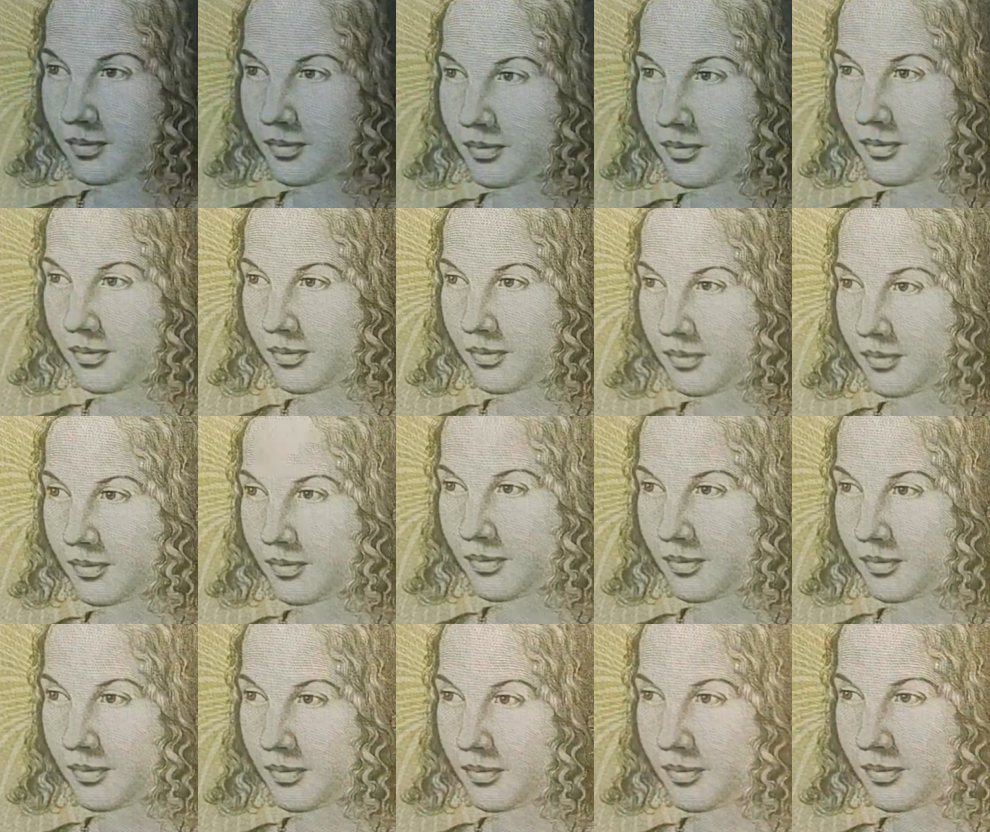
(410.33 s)
And
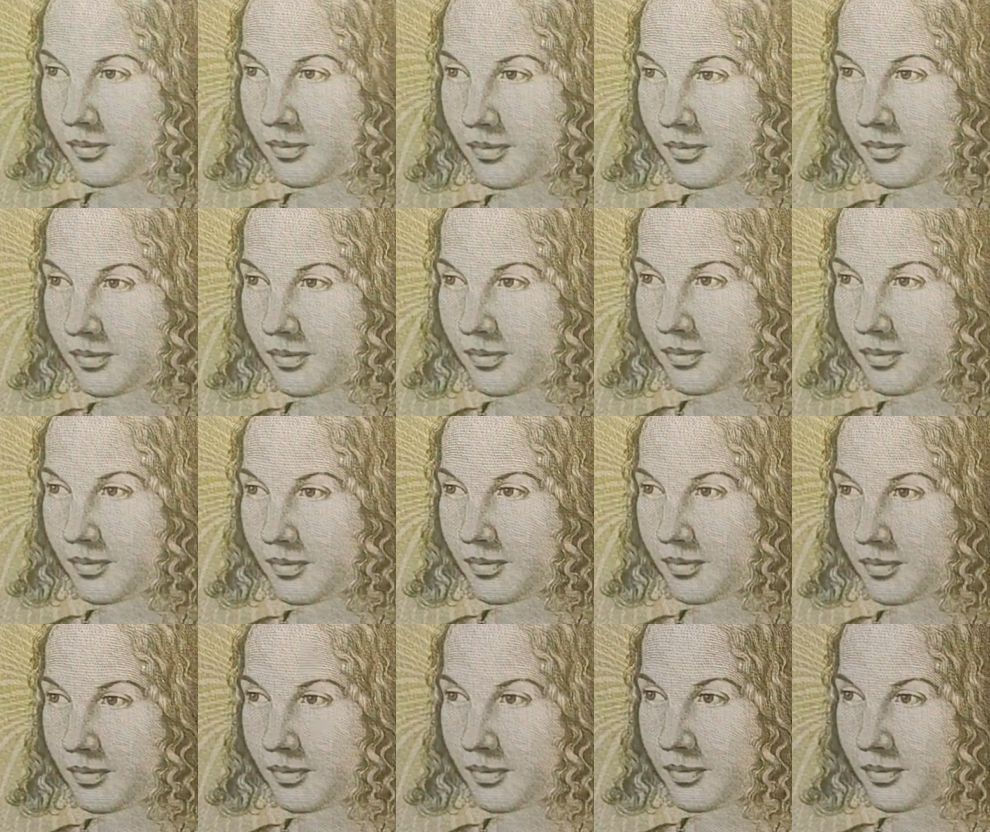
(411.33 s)
I can't remember who that
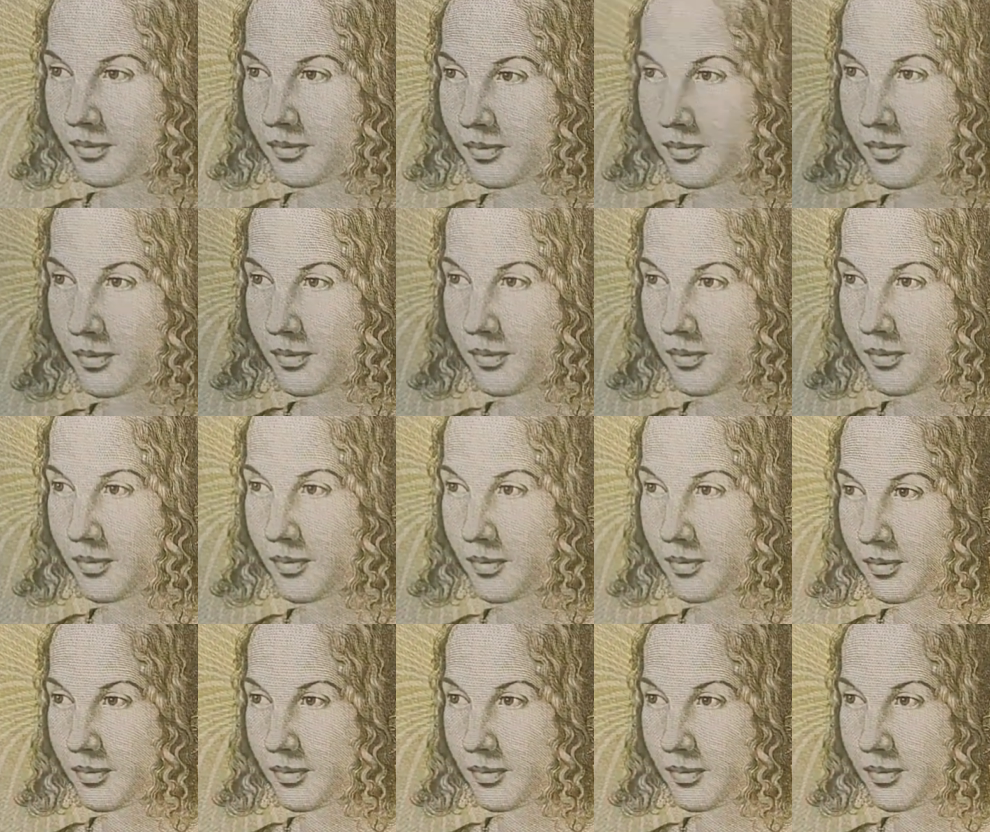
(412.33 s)
girl is.